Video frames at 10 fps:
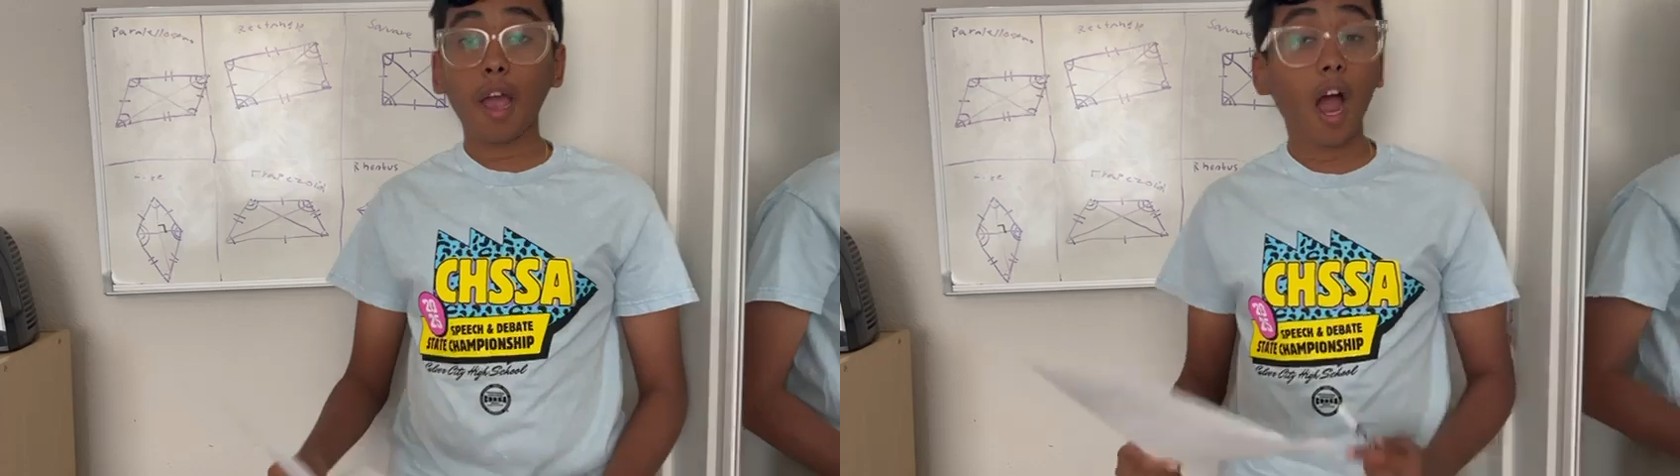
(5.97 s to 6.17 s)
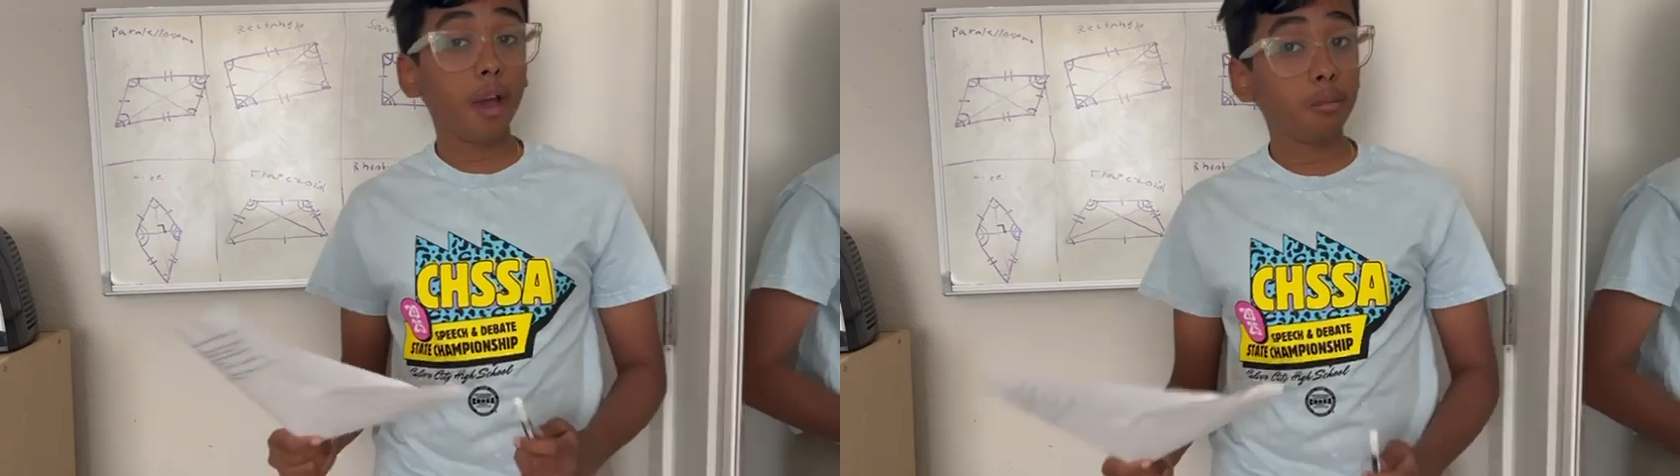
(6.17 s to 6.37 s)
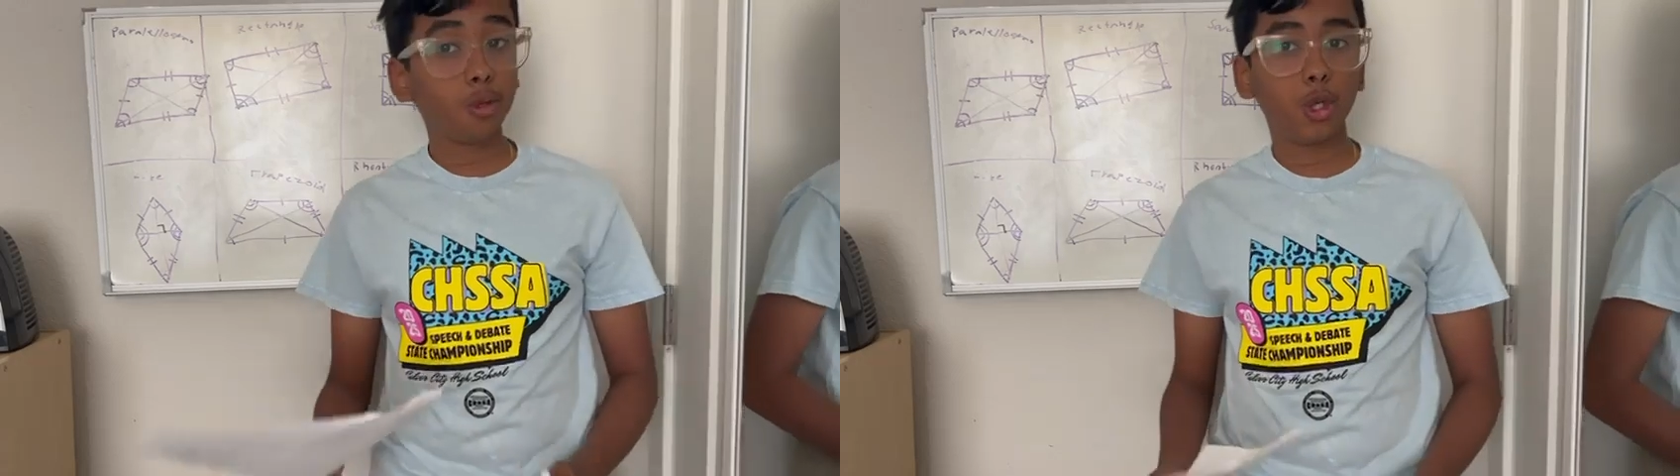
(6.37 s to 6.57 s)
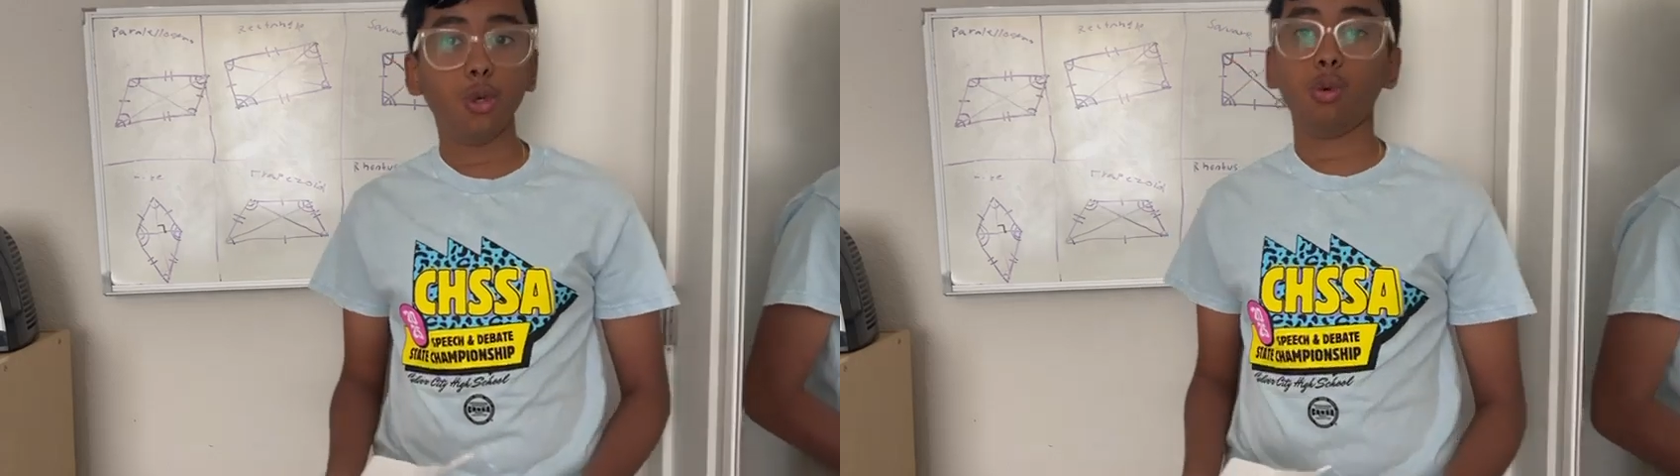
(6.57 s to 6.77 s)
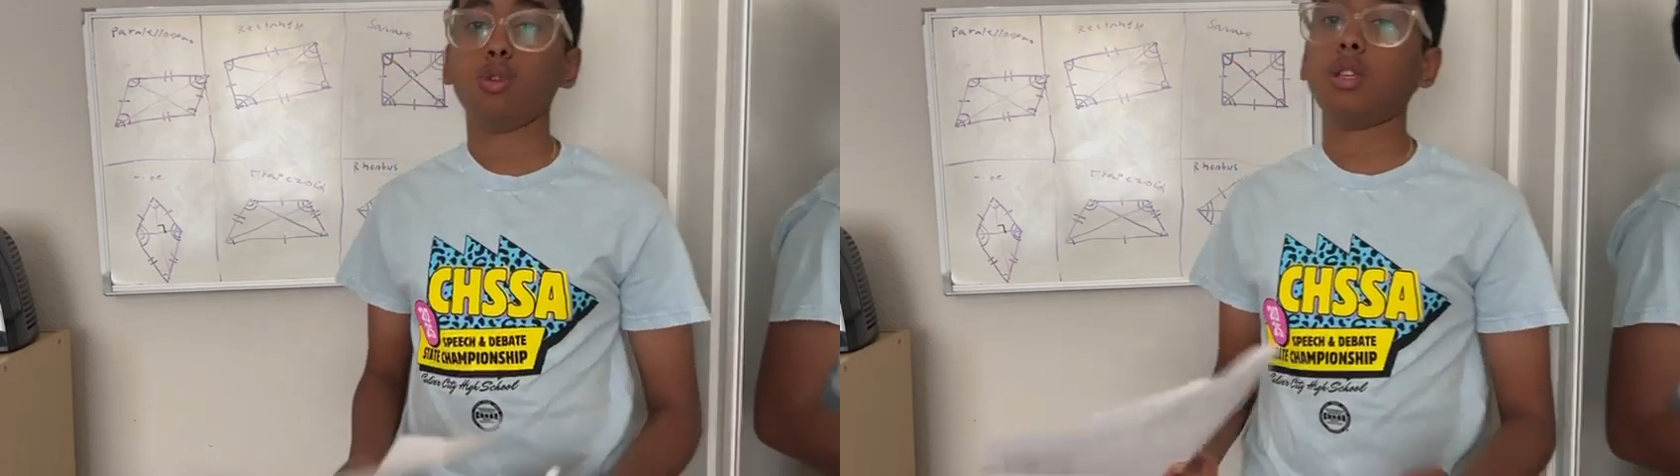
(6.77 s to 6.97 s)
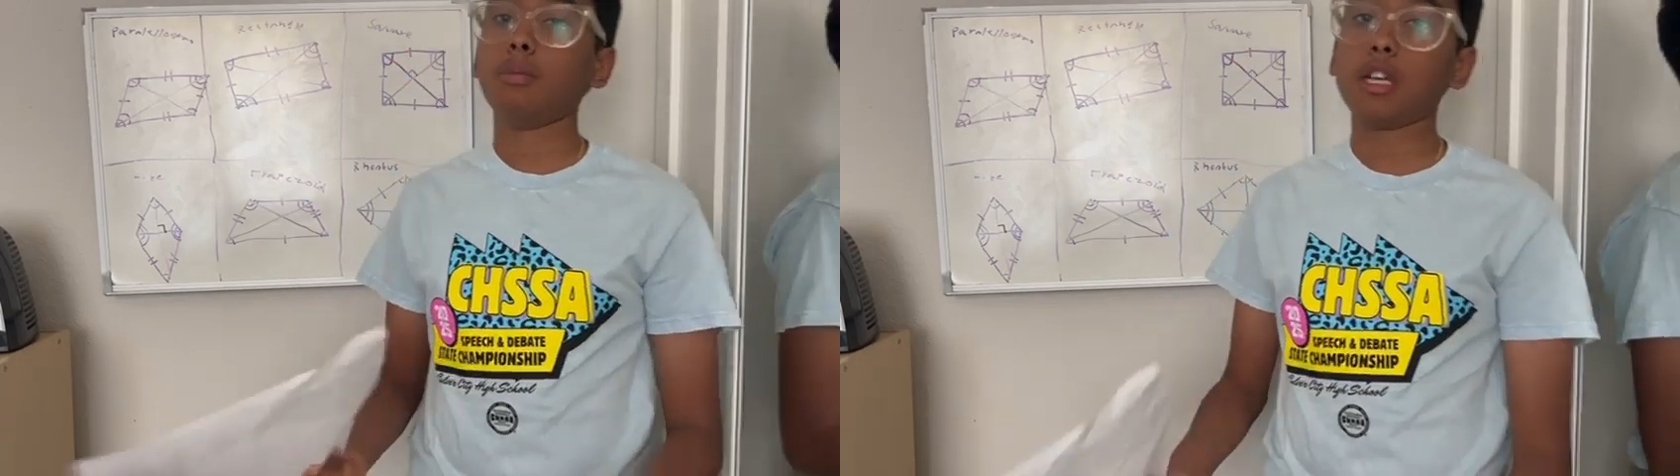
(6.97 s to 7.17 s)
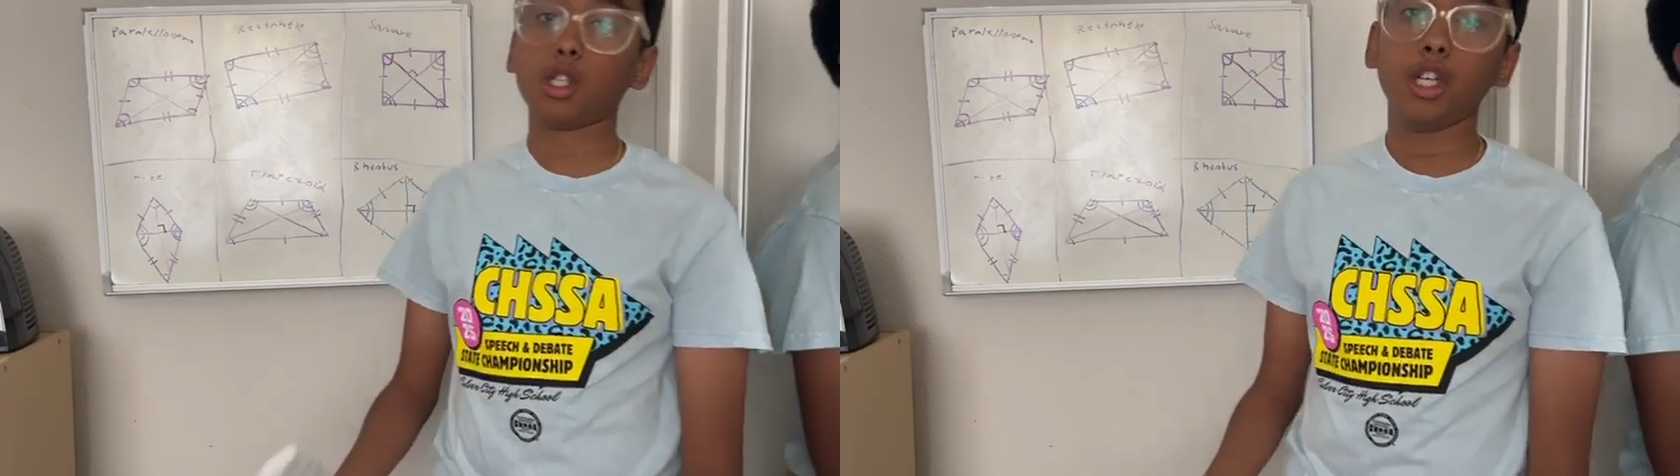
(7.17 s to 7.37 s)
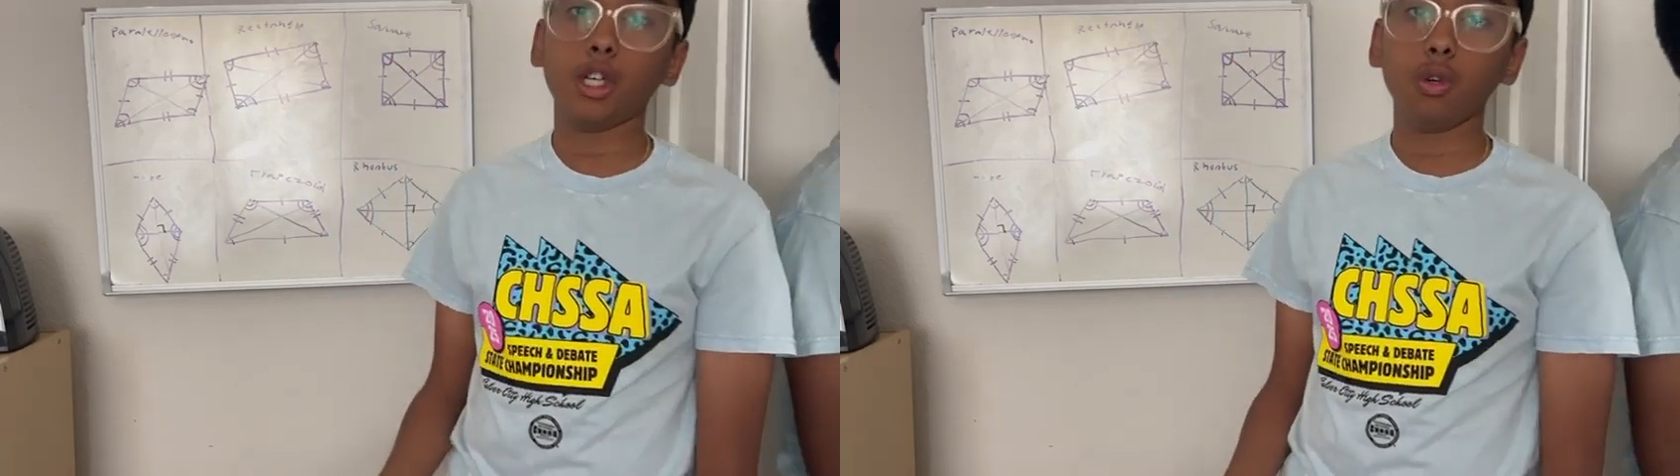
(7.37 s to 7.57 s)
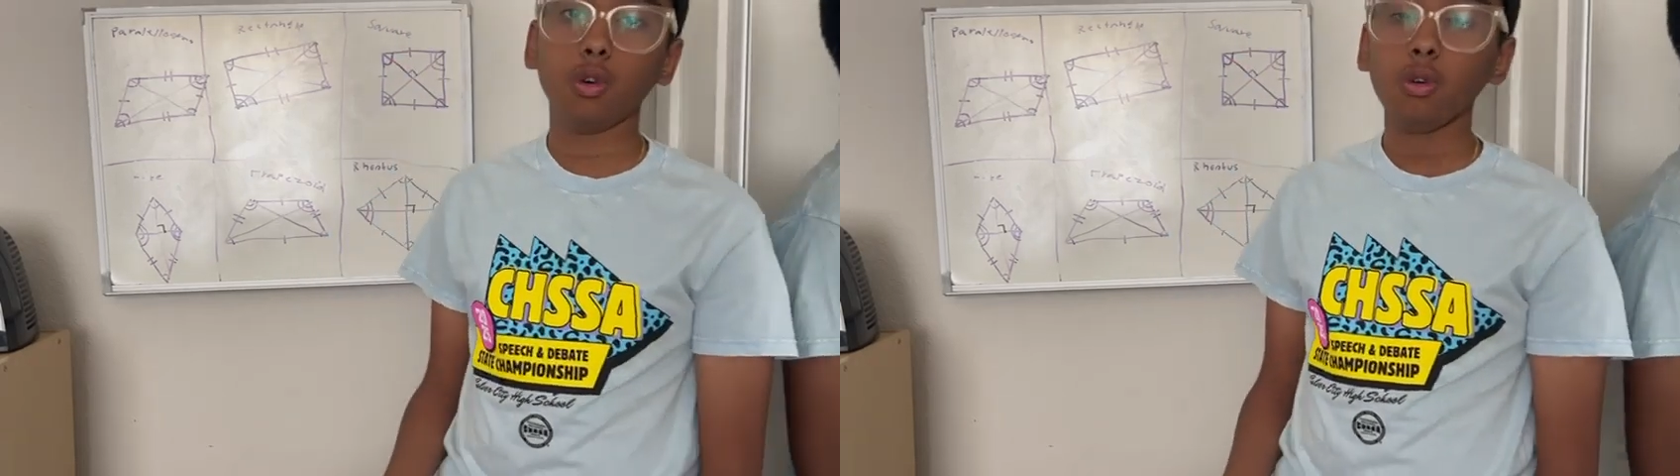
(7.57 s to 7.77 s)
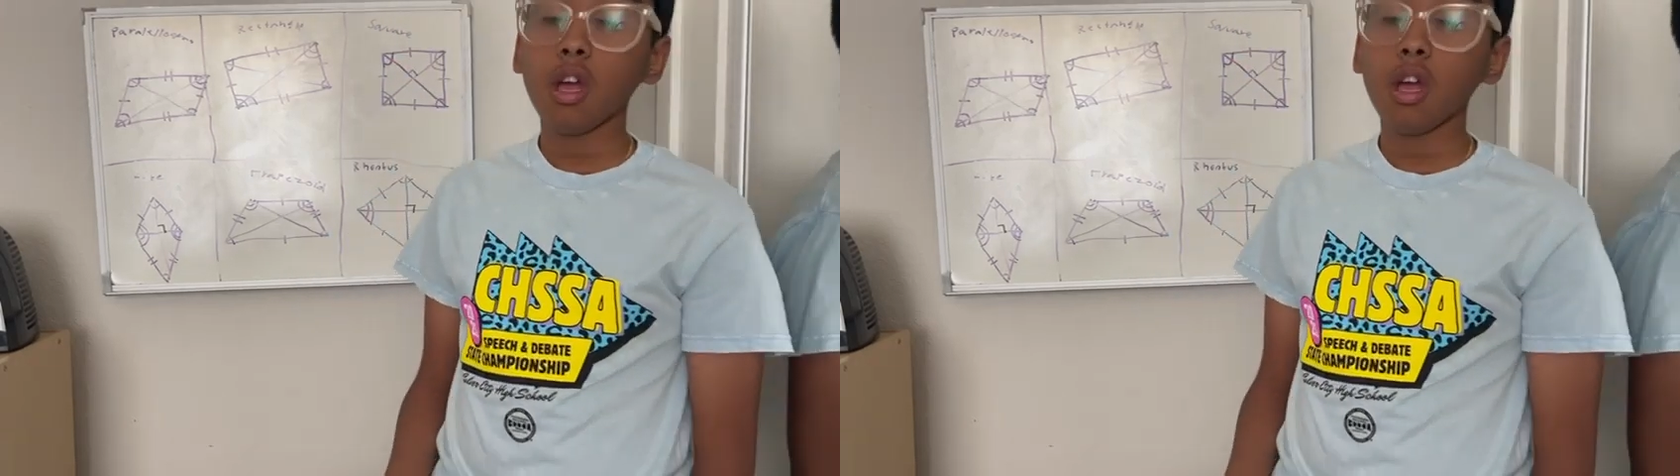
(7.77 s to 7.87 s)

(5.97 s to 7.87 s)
IM2 Semester 2